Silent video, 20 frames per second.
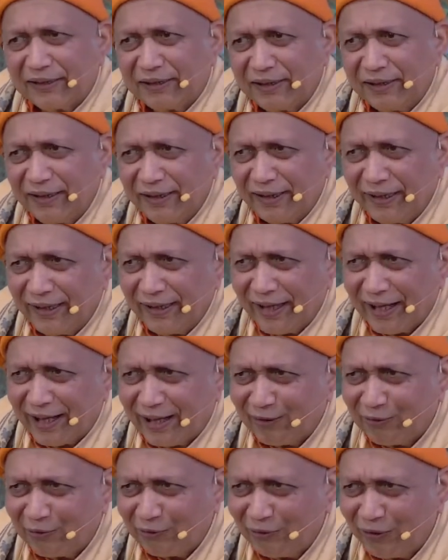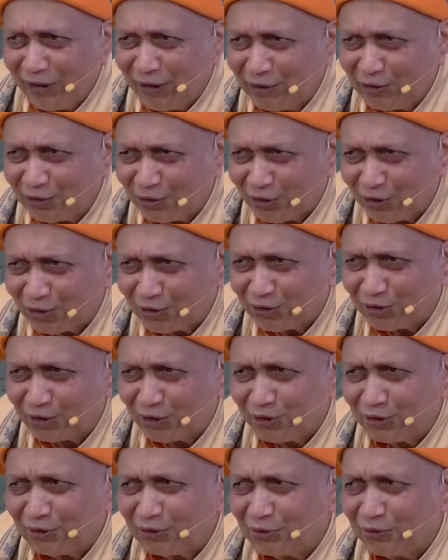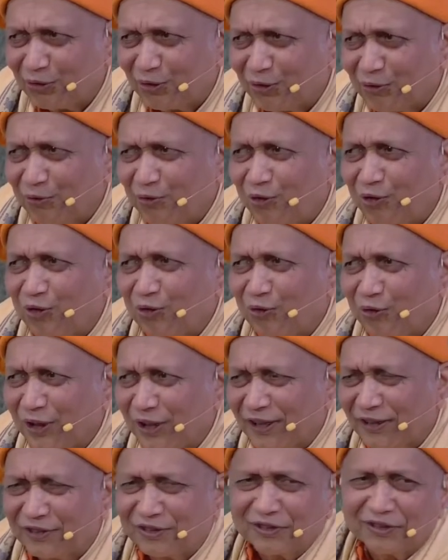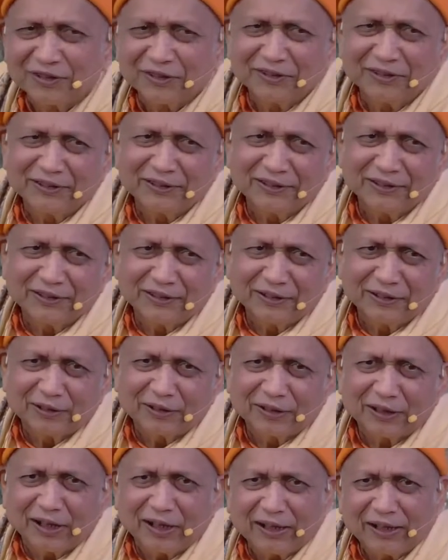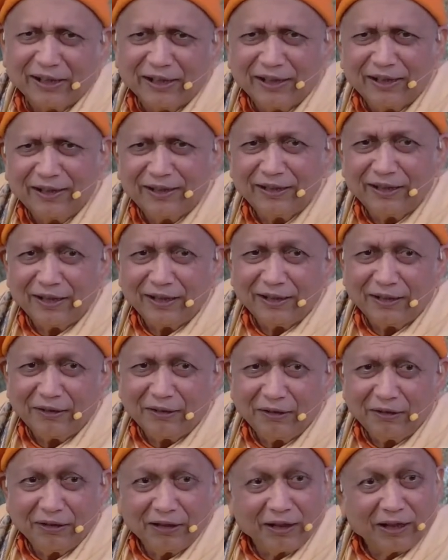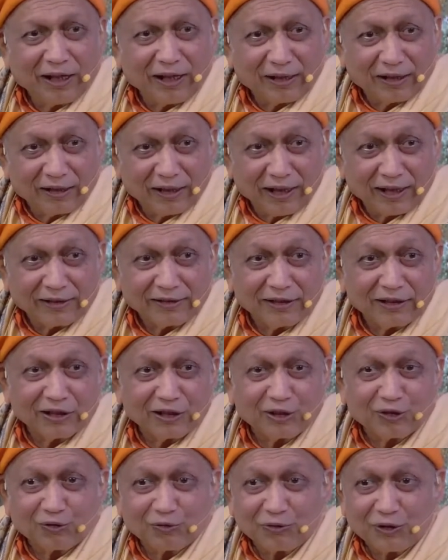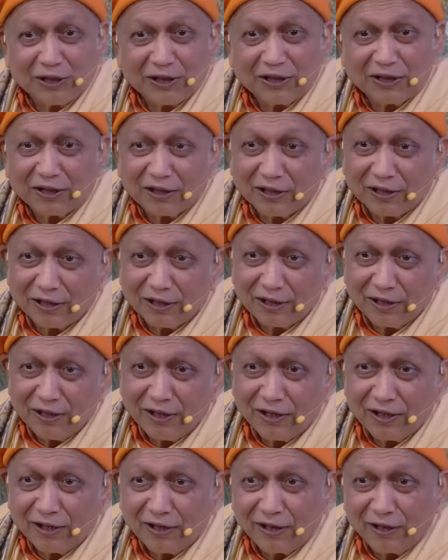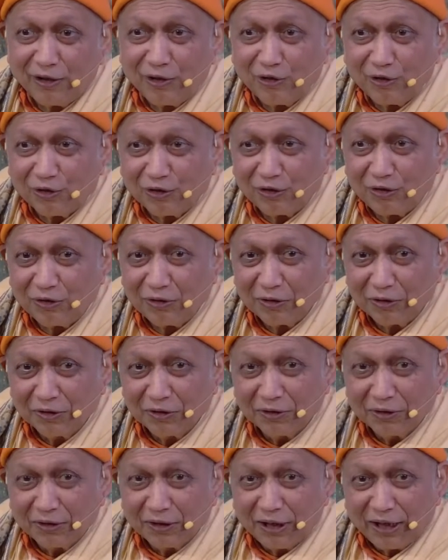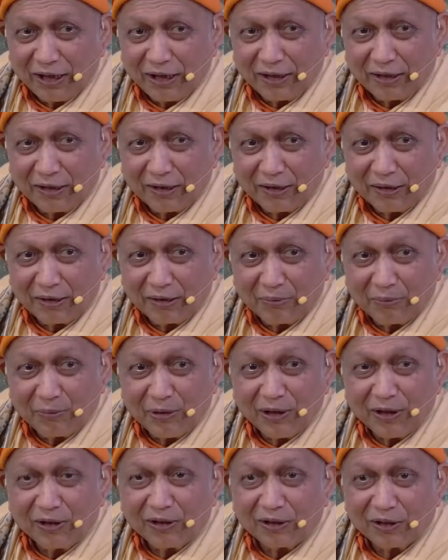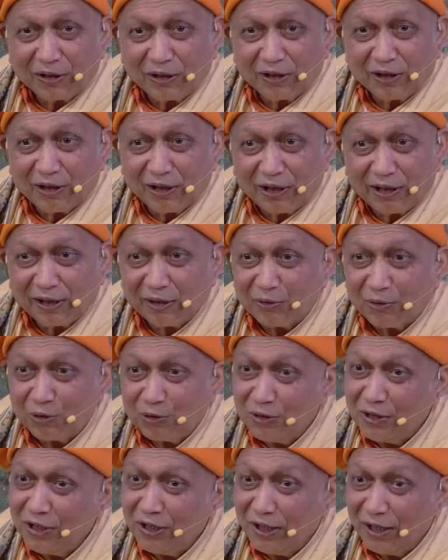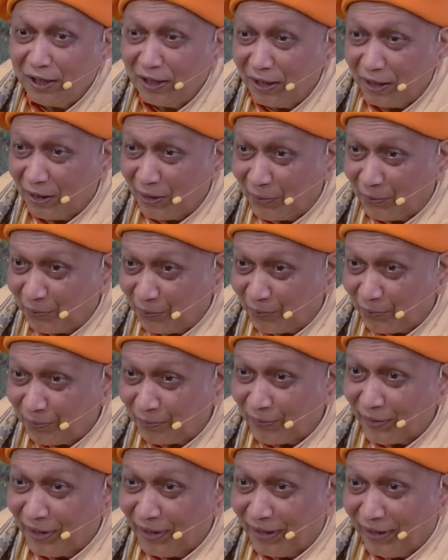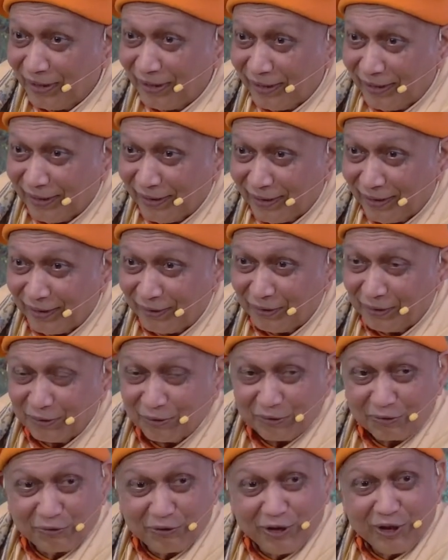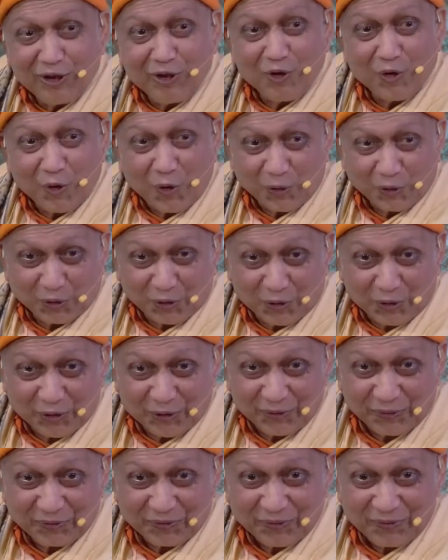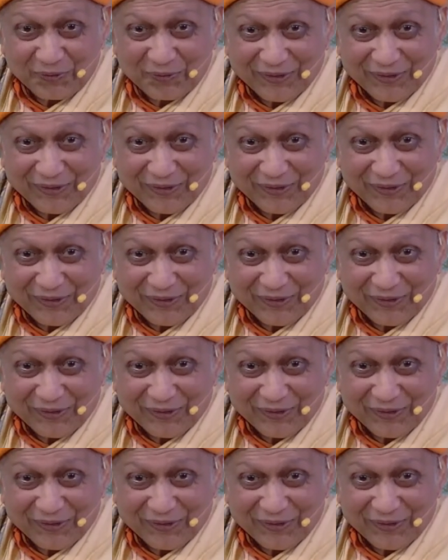uh, three and a half weeks or so, or four weeks. till then, the classes will continue, but uh, only uh, videos